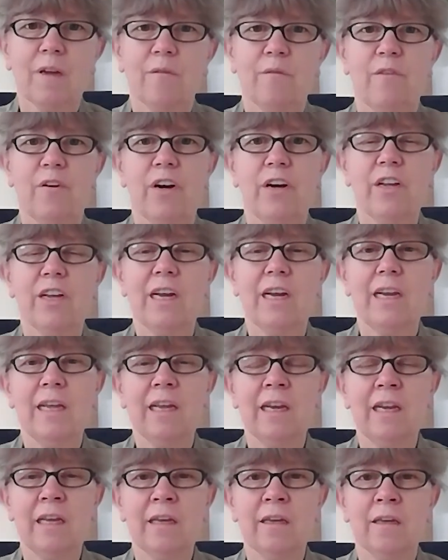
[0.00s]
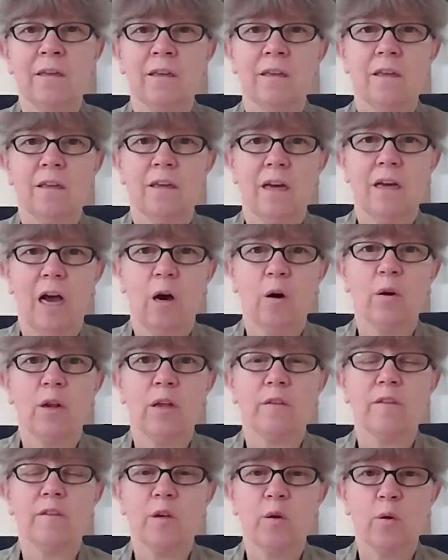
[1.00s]
Very clearly, how
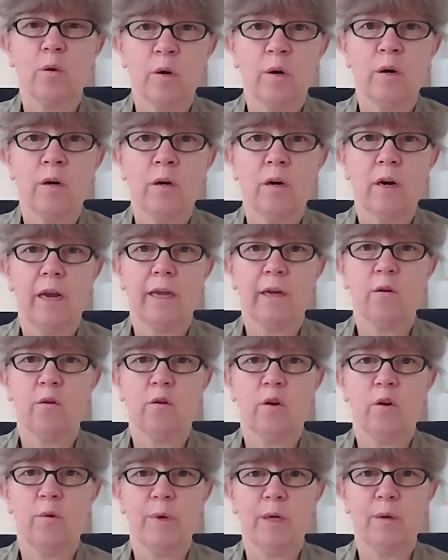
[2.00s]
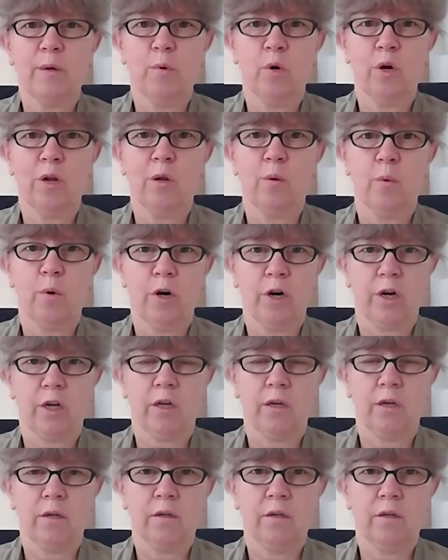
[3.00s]
does your economic model work?
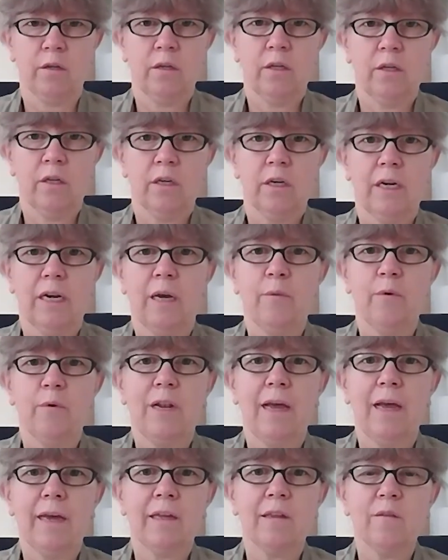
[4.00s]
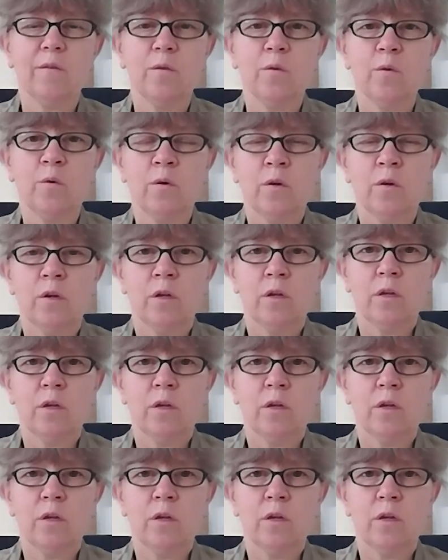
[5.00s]
And I would like to